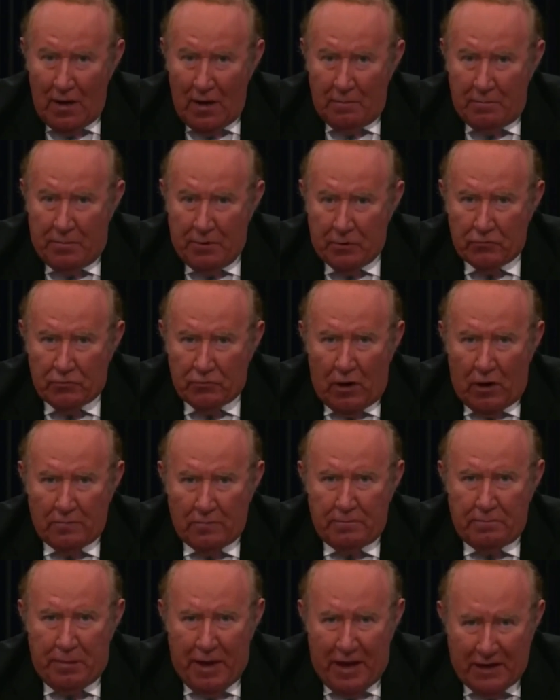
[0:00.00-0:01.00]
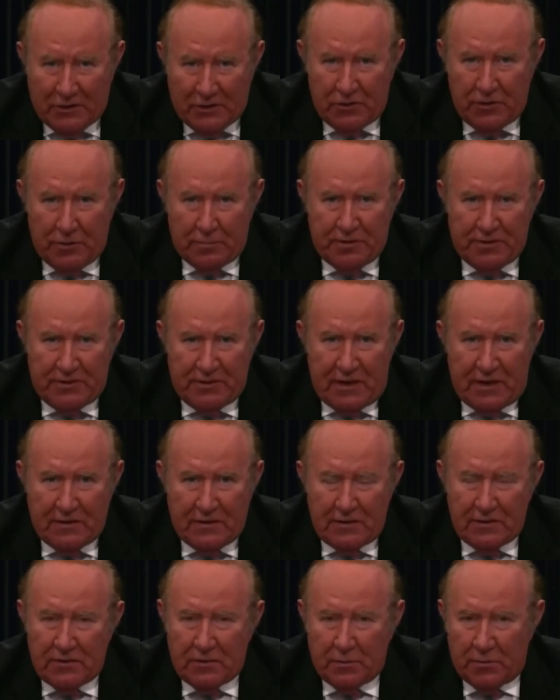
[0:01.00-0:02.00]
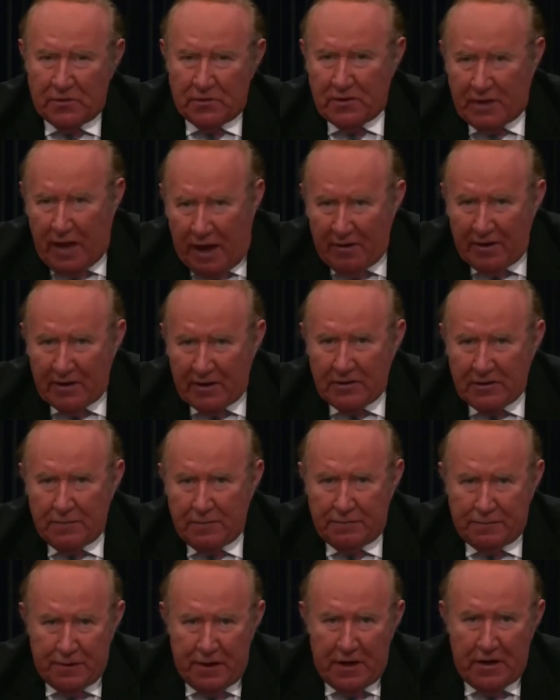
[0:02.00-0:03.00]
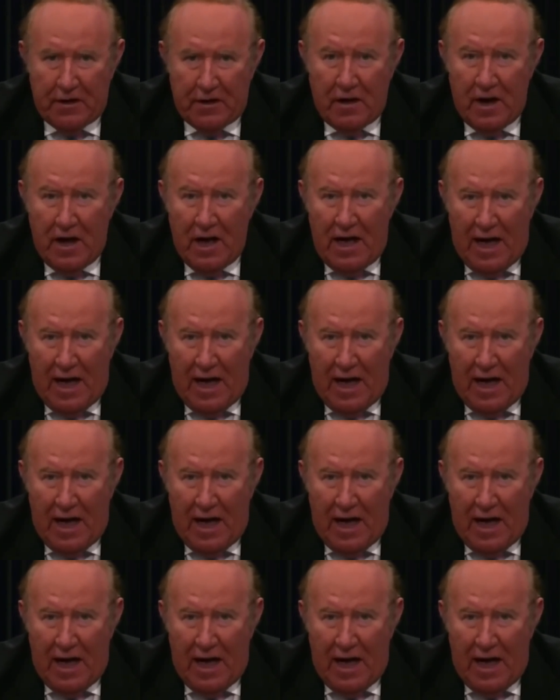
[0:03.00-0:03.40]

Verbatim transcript: built round passionate presenters with character, flair,